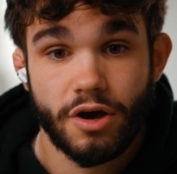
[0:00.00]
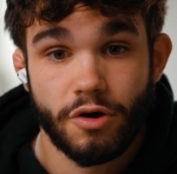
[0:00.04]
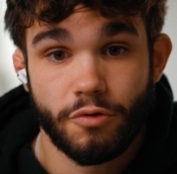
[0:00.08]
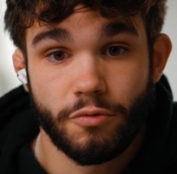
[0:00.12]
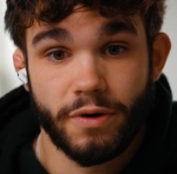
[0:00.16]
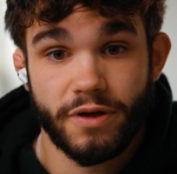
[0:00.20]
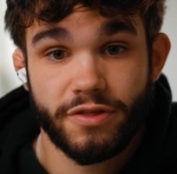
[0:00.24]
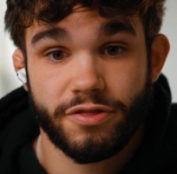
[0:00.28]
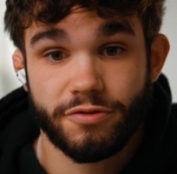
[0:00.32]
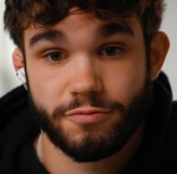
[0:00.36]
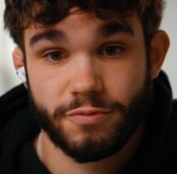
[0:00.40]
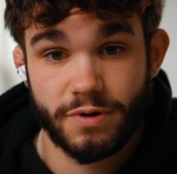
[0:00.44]

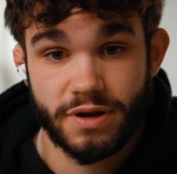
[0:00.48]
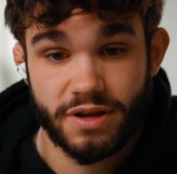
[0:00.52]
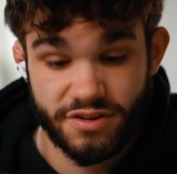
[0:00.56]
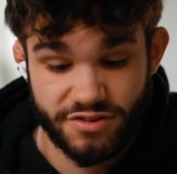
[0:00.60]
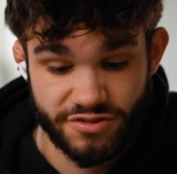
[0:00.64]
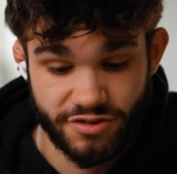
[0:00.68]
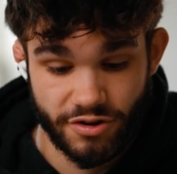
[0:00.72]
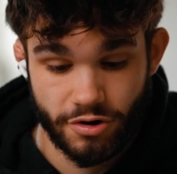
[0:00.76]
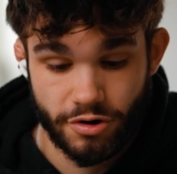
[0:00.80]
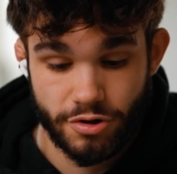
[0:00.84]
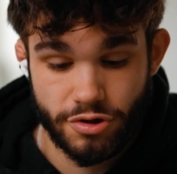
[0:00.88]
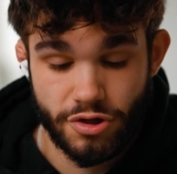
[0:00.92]
with
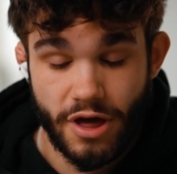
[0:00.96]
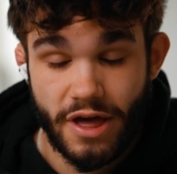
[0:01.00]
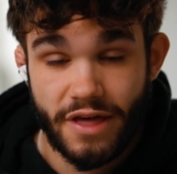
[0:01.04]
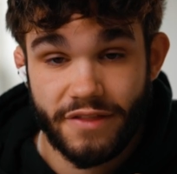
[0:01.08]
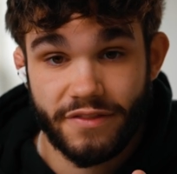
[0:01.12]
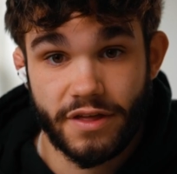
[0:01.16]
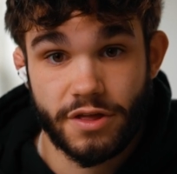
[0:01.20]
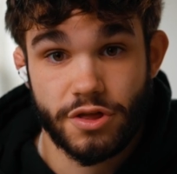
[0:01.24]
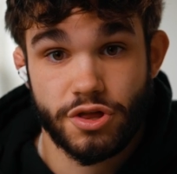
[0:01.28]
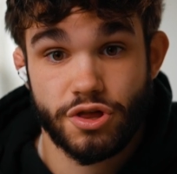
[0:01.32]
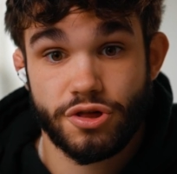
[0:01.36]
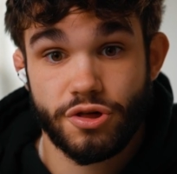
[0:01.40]
research
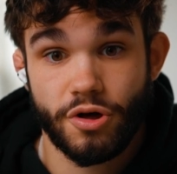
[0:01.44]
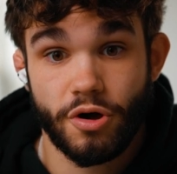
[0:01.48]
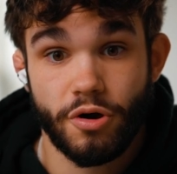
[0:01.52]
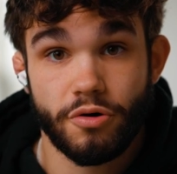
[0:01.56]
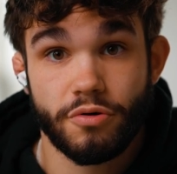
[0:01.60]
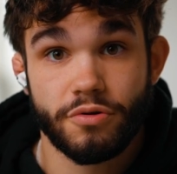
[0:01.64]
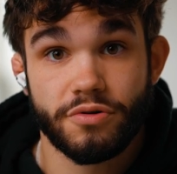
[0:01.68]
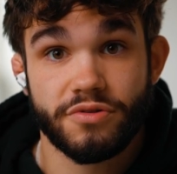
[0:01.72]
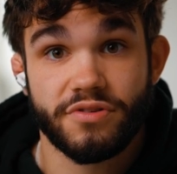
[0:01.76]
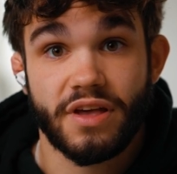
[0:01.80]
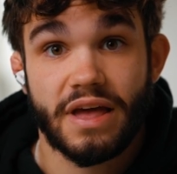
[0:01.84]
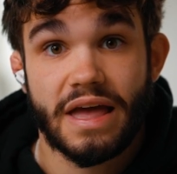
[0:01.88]
that
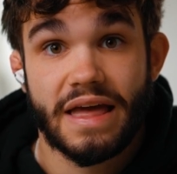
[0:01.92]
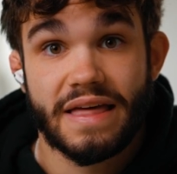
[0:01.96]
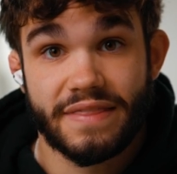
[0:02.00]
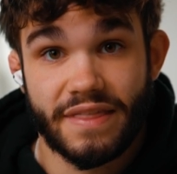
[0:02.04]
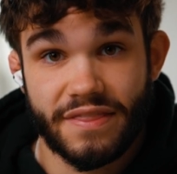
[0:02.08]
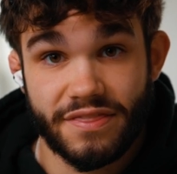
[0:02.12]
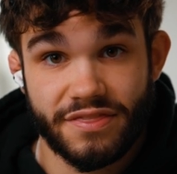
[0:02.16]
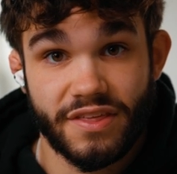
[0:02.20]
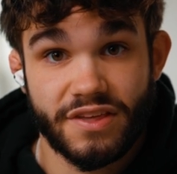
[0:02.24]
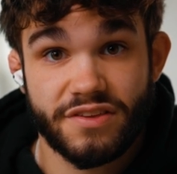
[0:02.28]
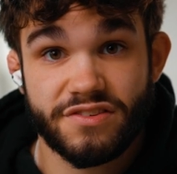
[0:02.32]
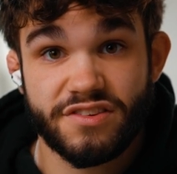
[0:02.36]
shows
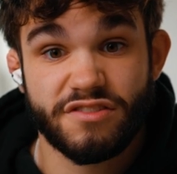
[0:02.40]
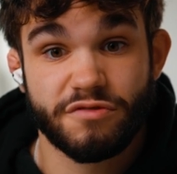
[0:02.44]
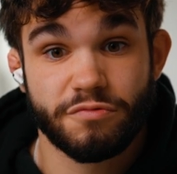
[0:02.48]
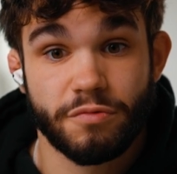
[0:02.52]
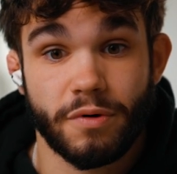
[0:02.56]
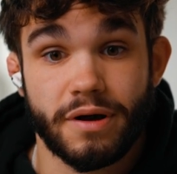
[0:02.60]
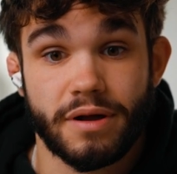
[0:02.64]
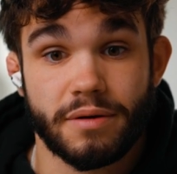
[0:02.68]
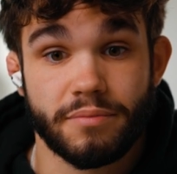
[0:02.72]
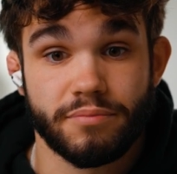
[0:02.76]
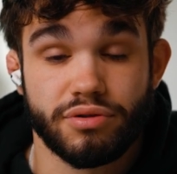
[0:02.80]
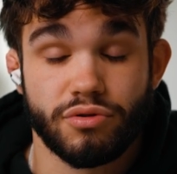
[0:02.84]
that this is
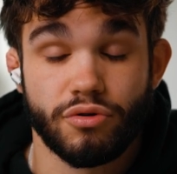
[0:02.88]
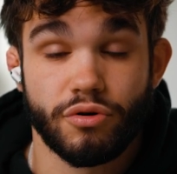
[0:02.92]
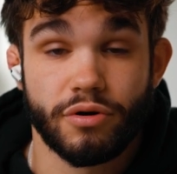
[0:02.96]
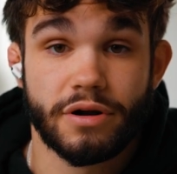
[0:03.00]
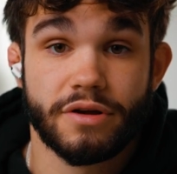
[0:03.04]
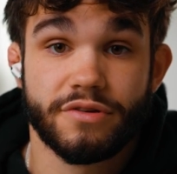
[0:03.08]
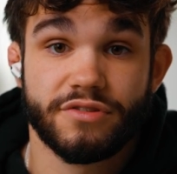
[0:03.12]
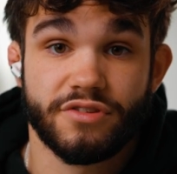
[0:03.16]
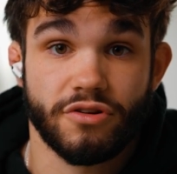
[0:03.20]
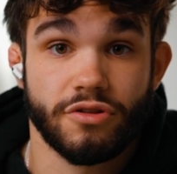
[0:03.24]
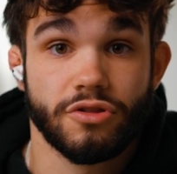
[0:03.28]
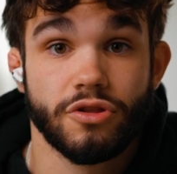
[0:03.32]
what
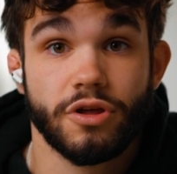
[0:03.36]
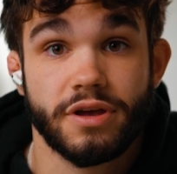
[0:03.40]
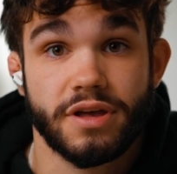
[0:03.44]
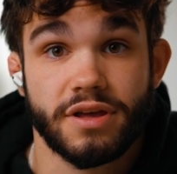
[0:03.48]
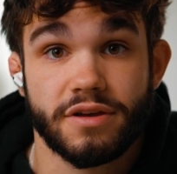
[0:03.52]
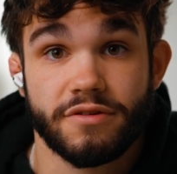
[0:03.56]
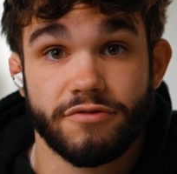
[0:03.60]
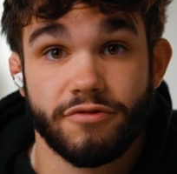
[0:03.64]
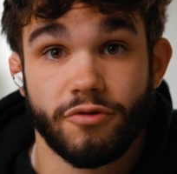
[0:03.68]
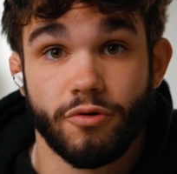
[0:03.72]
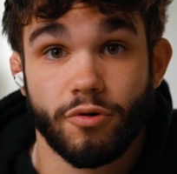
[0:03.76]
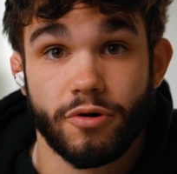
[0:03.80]
employers are
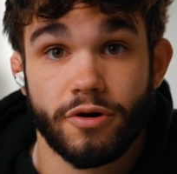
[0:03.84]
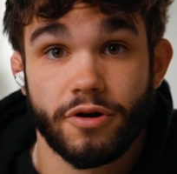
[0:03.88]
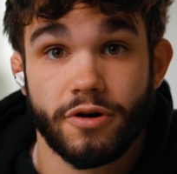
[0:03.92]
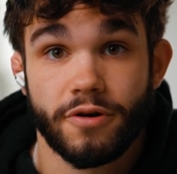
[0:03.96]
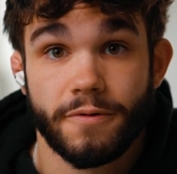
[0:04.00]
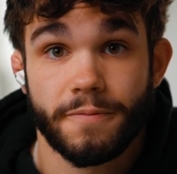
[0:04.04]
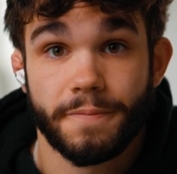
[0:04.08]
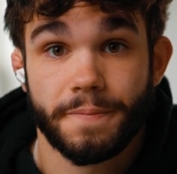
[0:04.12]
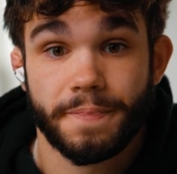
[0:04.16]
looking for.